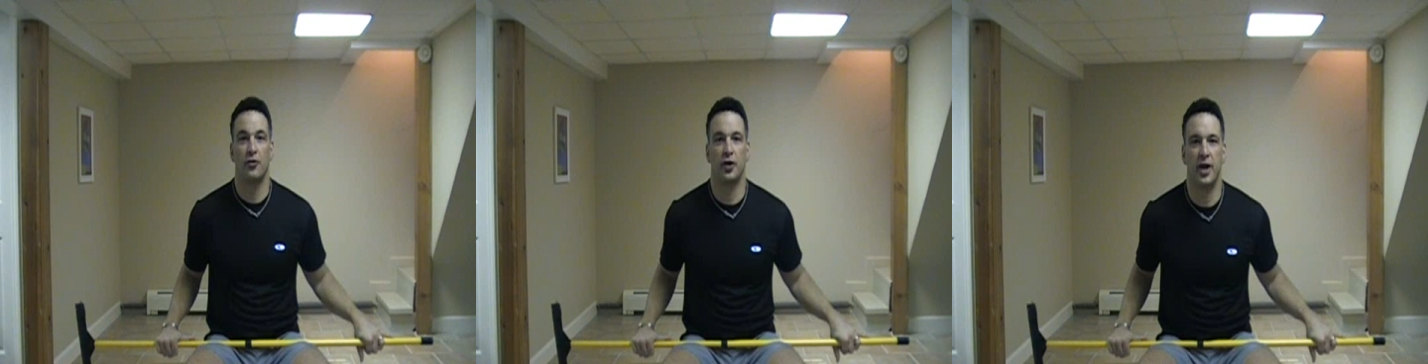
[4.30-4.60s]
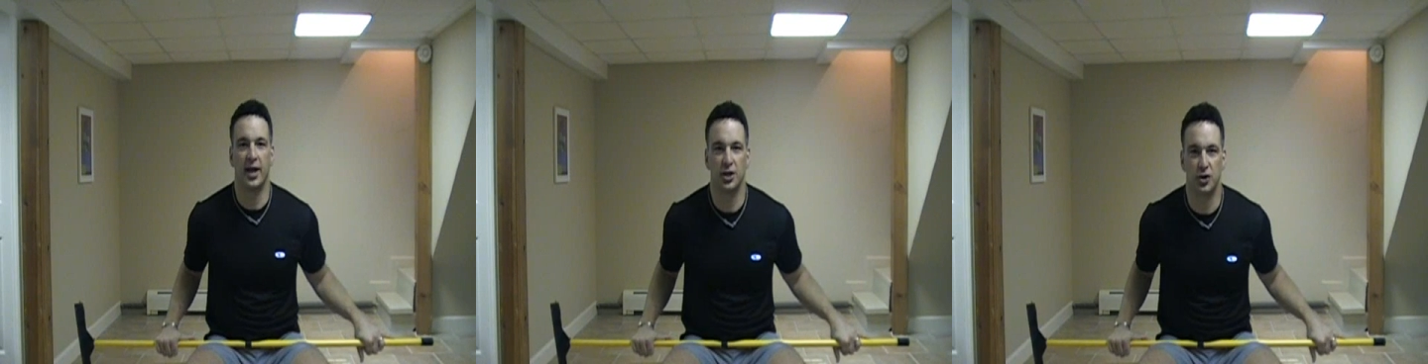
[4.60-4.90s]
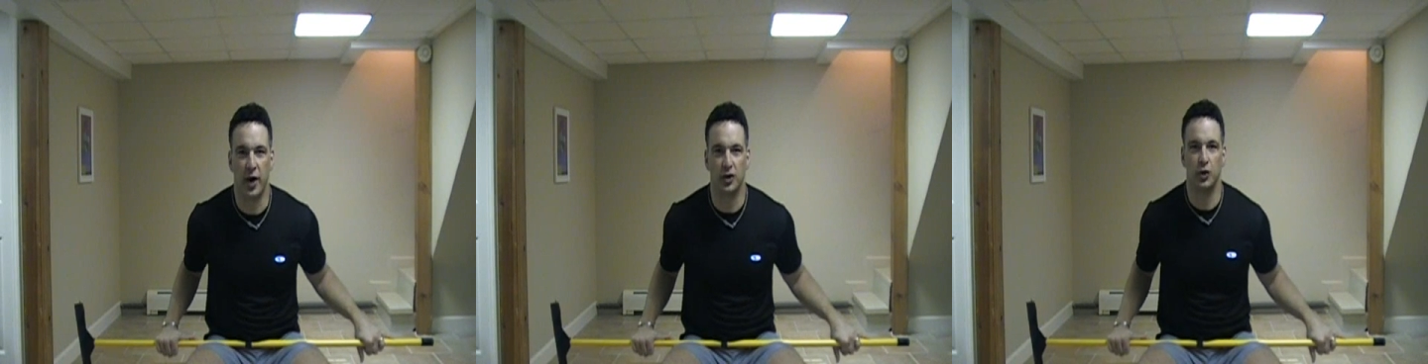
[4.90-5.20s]
For the next
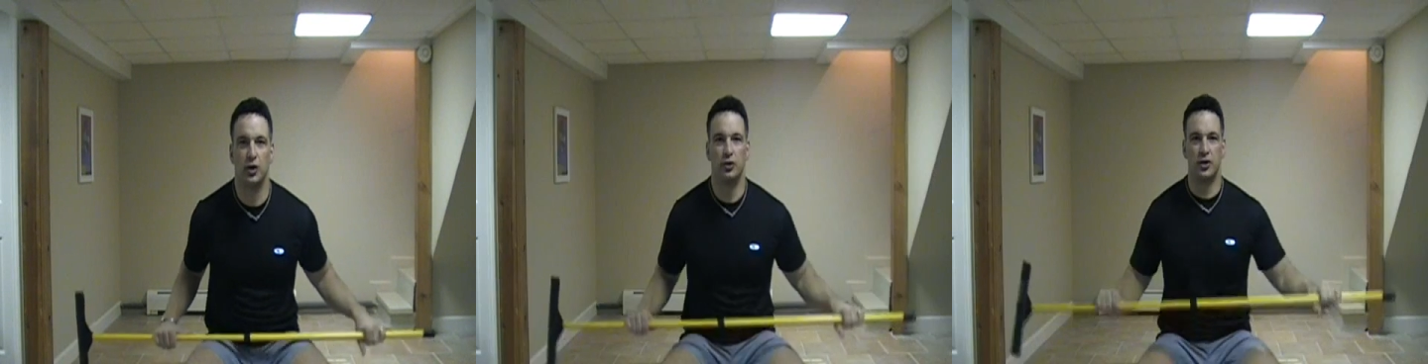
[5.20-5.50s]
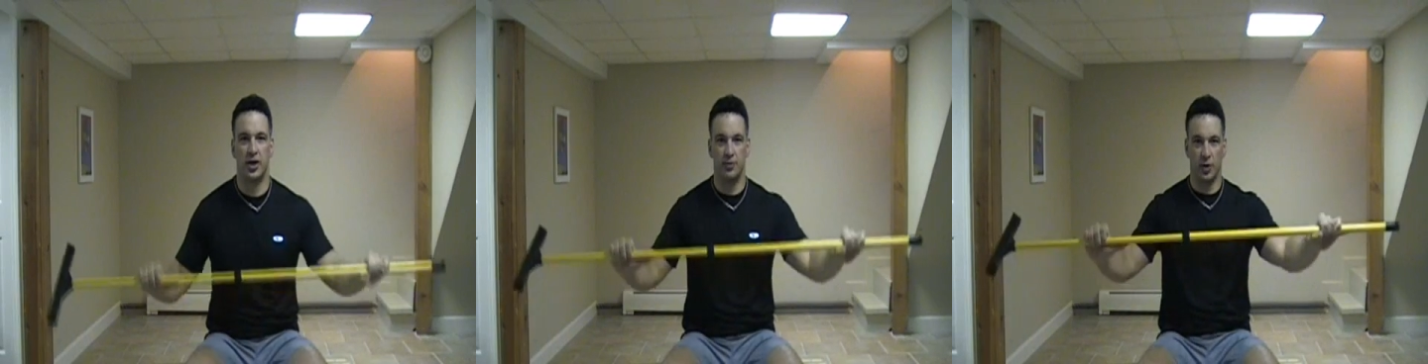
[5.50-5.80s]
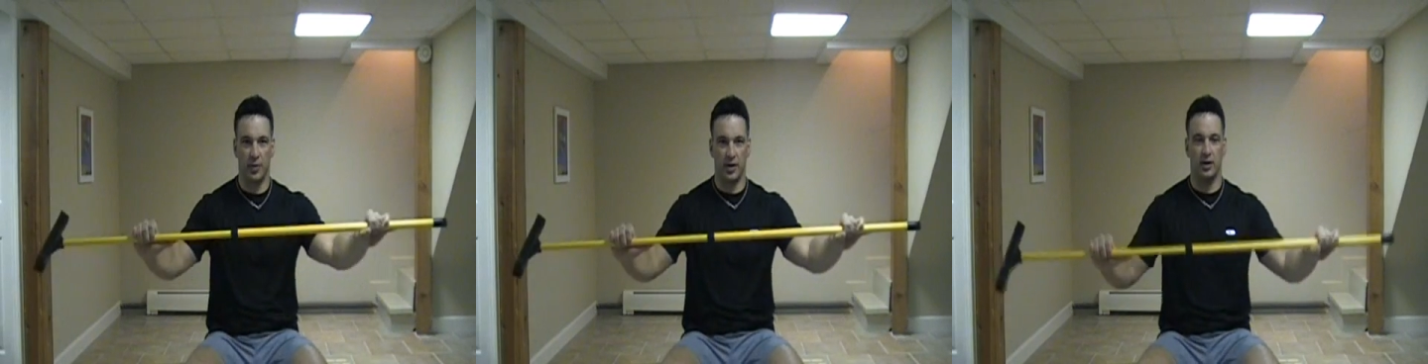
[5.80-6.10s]
stretch, we use an
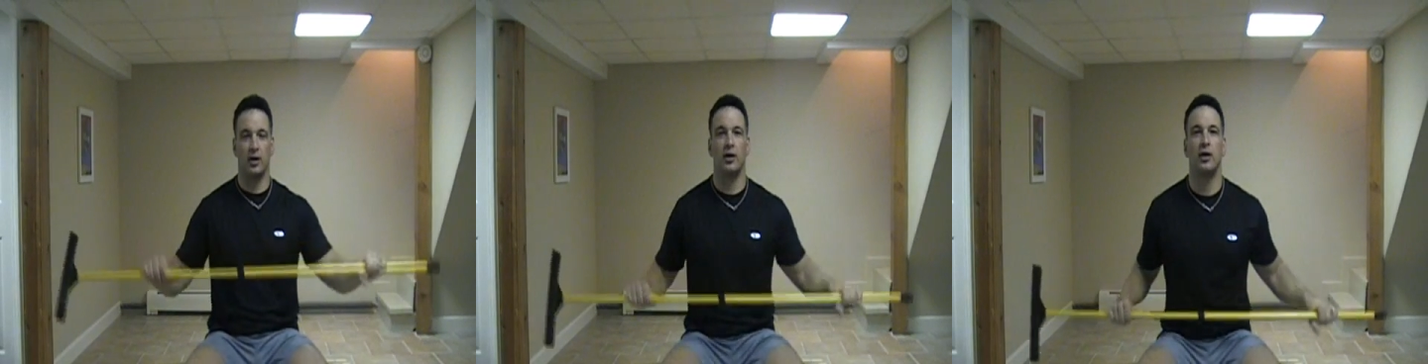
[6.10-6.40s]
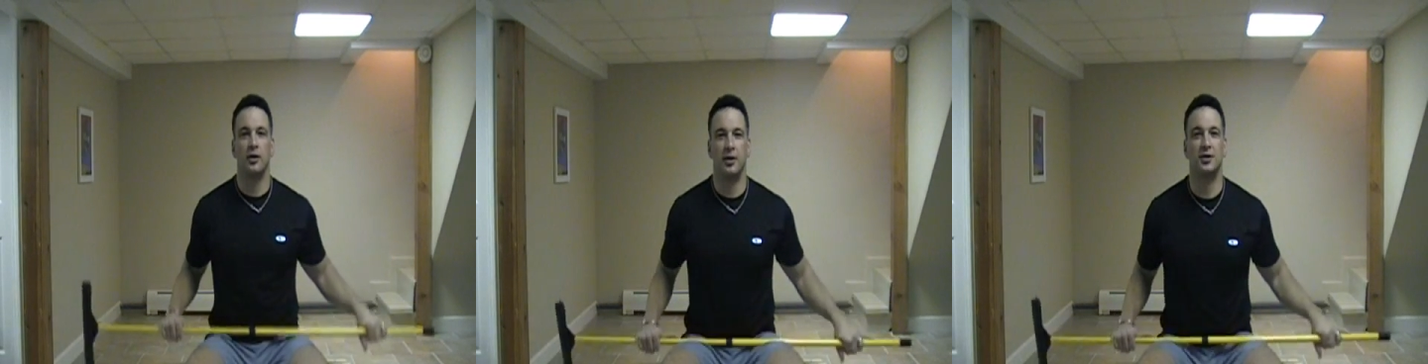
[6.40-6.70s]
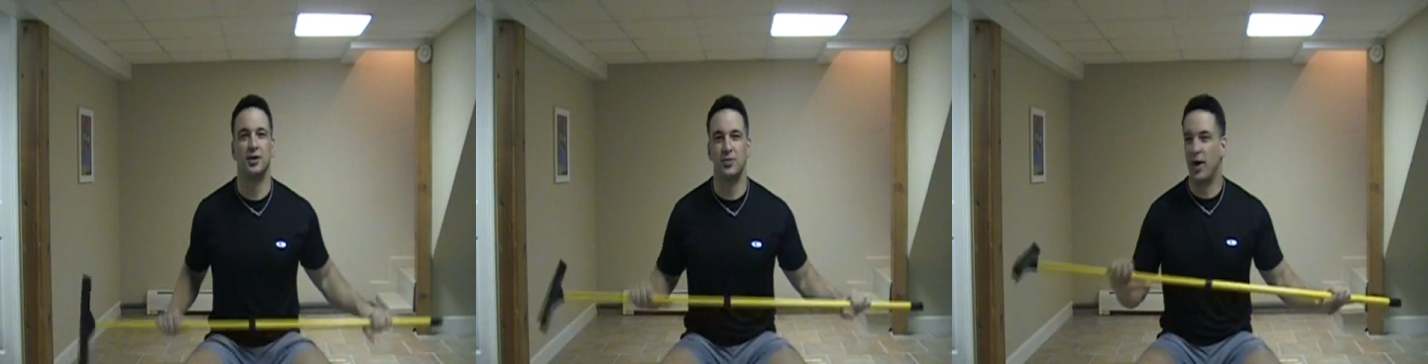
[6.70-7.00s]
implement.
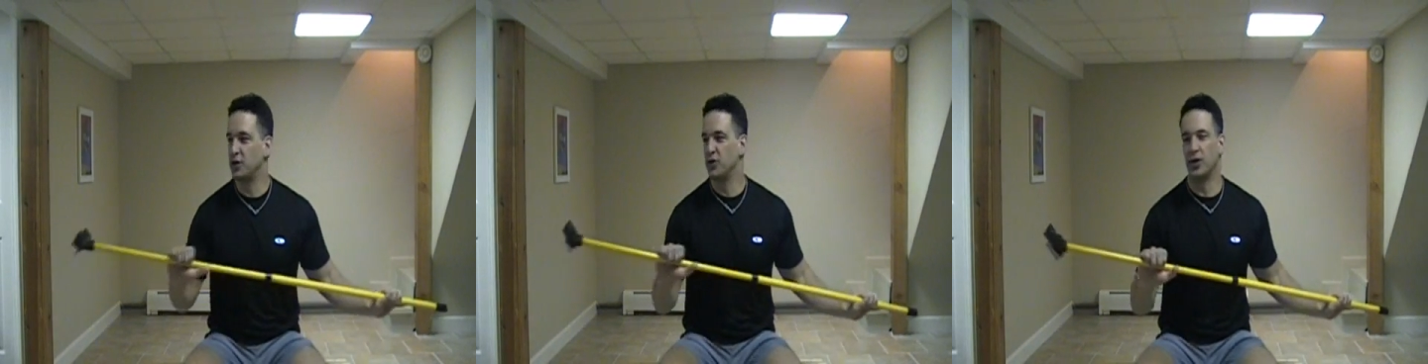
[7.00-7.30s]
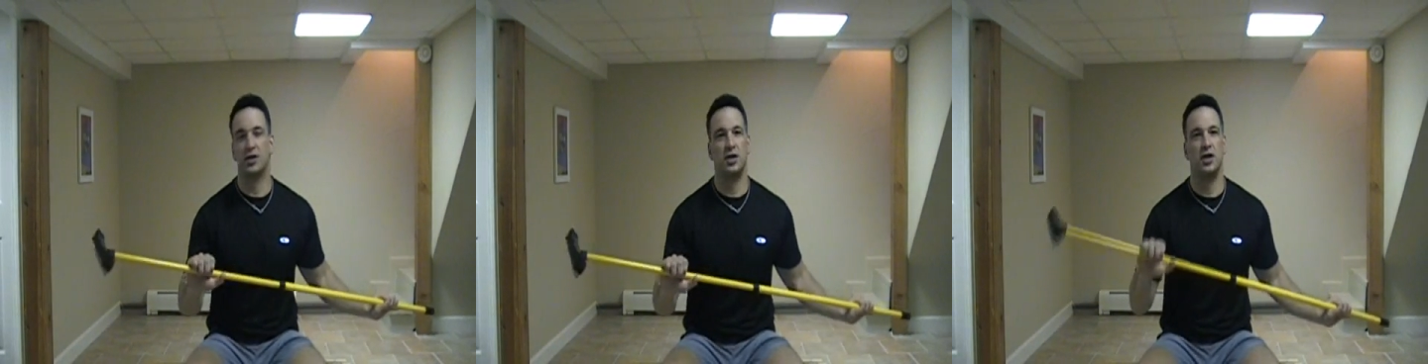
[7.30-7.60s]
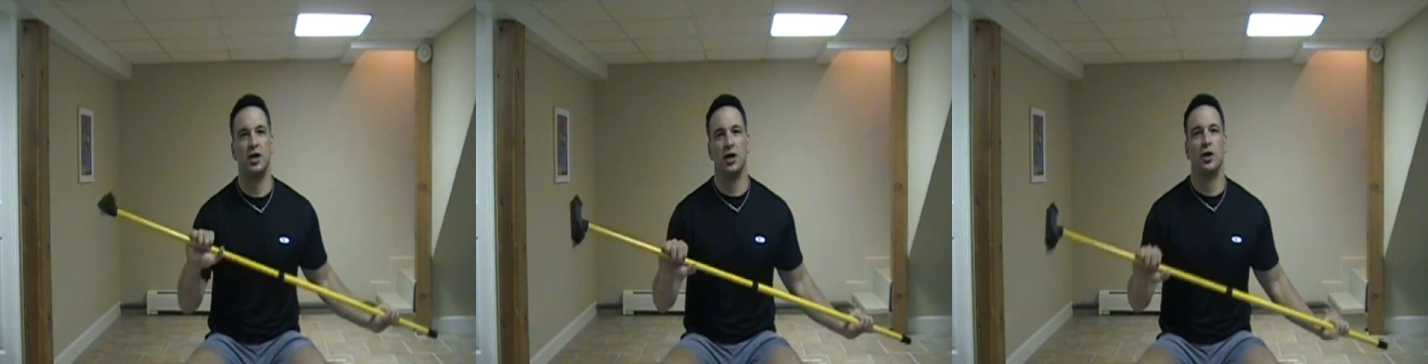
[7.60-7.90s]
This is my
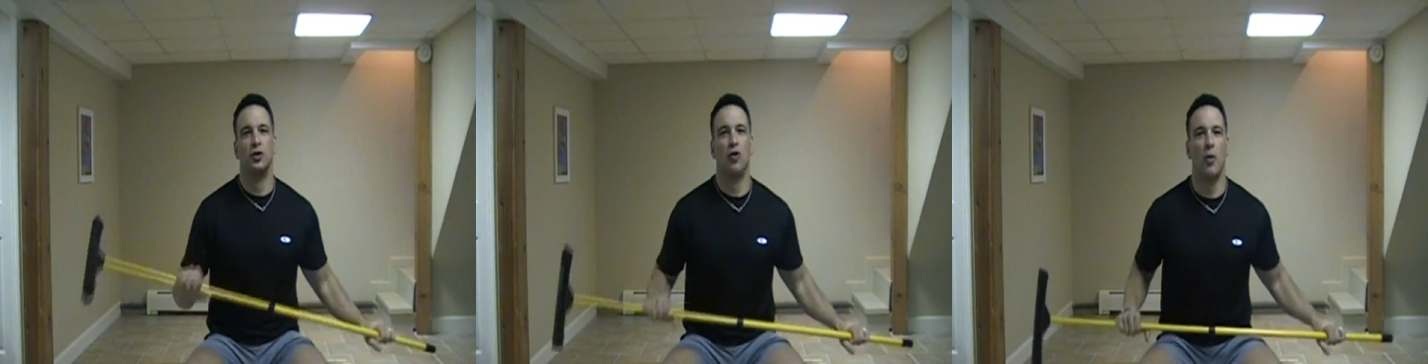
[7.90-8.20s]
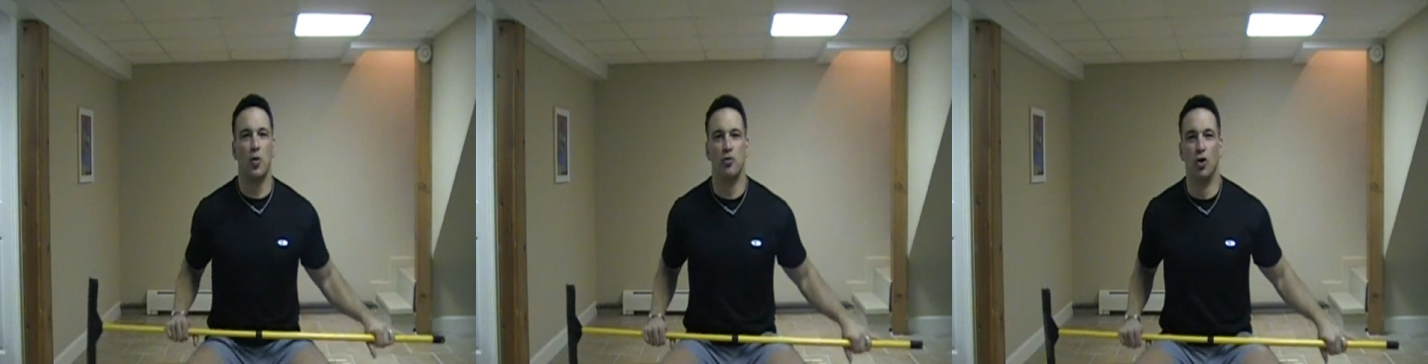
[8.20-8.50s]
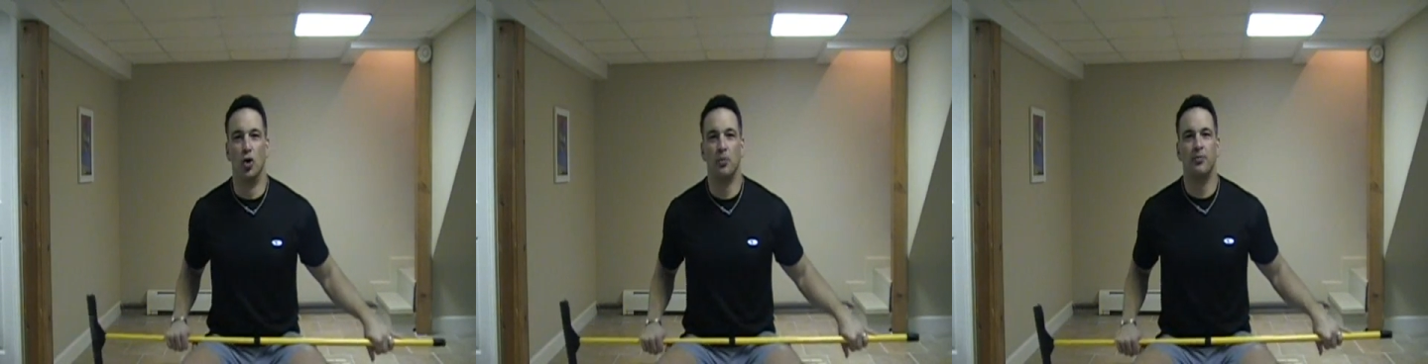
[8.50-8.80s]
trusty rubber
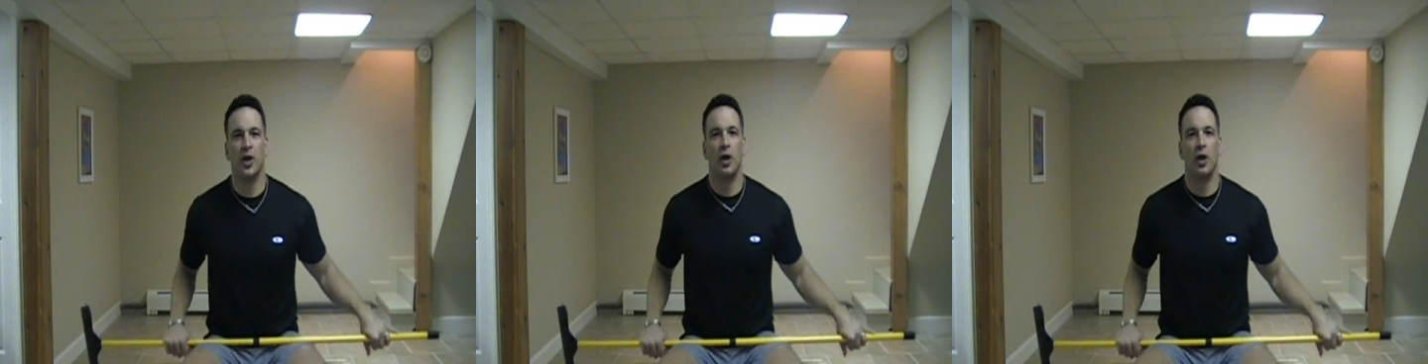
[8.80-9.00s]
broom.